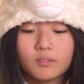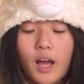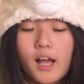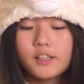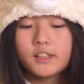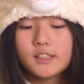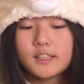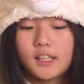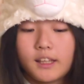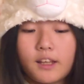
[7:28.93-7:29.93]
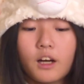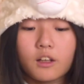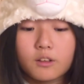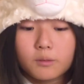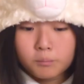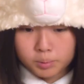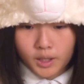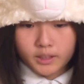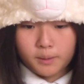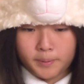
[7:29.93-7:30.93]
As you can see, there are
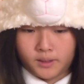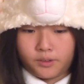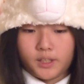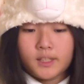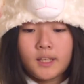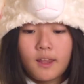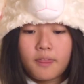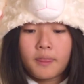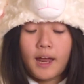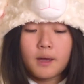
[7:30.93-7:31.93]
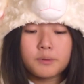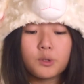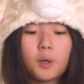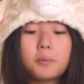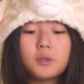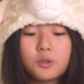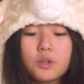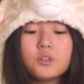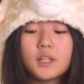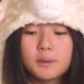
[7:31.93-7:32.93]
blood capillaries that absorb
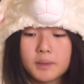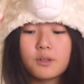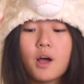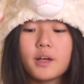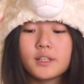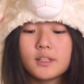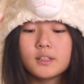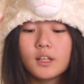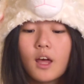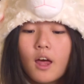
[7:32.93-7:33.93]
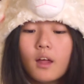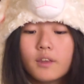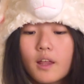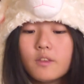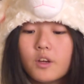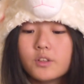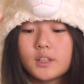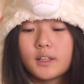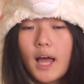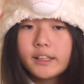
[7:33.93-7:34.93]
glucose and amino acids. Then there's
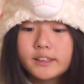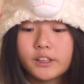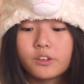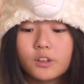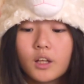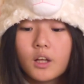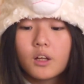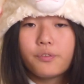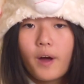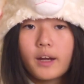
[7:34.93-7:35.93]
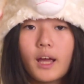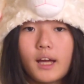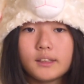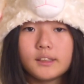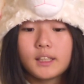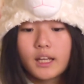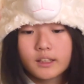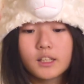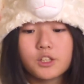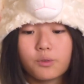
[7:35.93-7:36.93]
lacteal, fatty acids, and
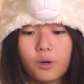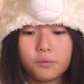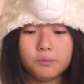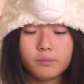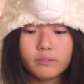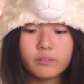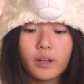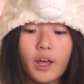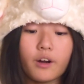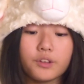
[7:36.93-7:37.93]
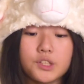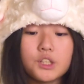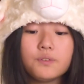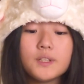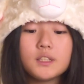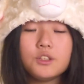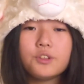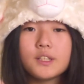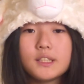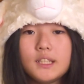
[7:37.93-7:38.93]
glycerol. And on the surface, you
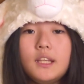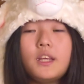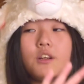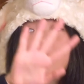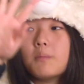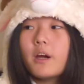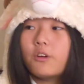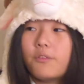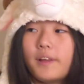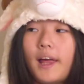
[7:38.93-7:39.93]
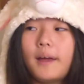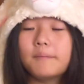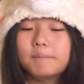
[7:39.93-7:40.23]
can see there is microvilli.